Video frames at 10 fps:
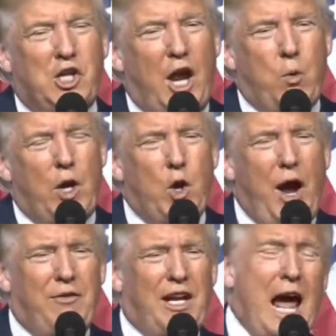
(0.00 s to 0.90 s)
well, you
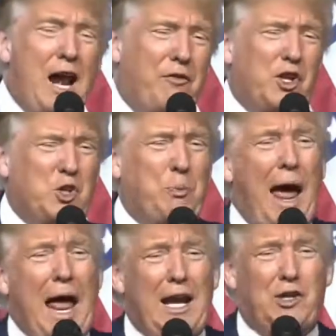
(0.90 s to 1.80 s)
have a lot of
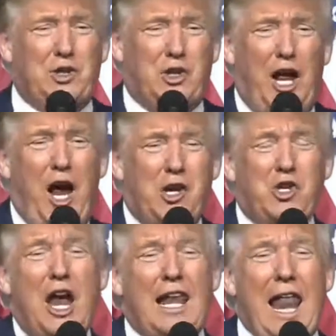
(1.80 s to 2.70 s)

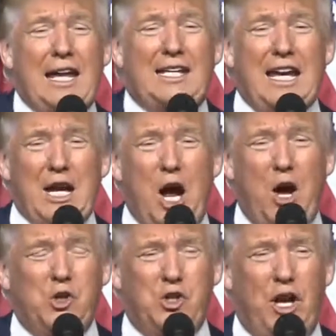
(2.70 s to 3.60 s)

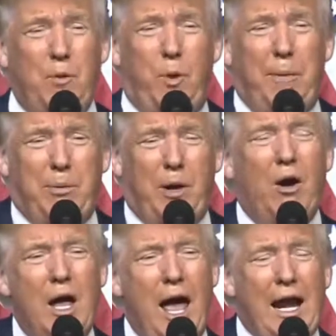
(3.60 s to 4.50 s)
Hispanics/Latinos in Pueblo.
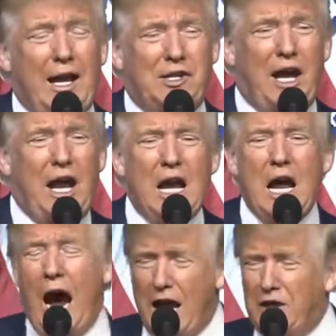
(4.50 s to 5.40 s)
And I said,
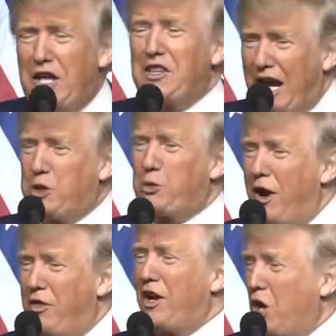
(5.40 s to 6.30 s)
I think that's
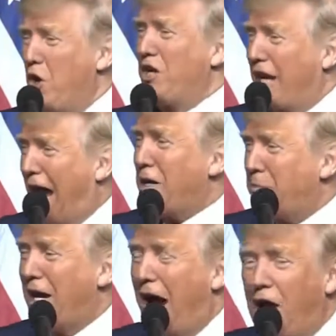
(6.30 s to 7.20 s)
why they're going to like
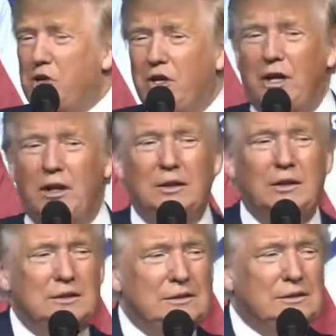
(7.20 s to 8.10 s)
me, actually.
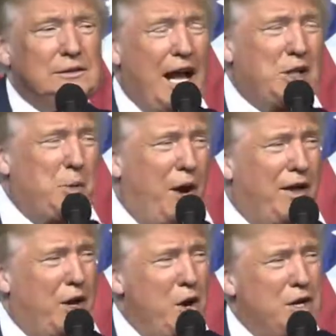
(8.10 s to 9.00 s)
That's why
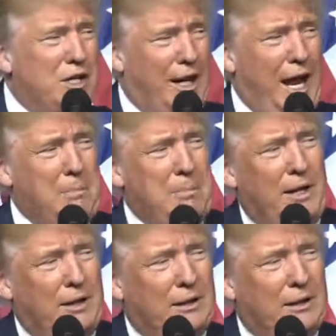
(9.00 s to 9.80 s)
they're going to like me.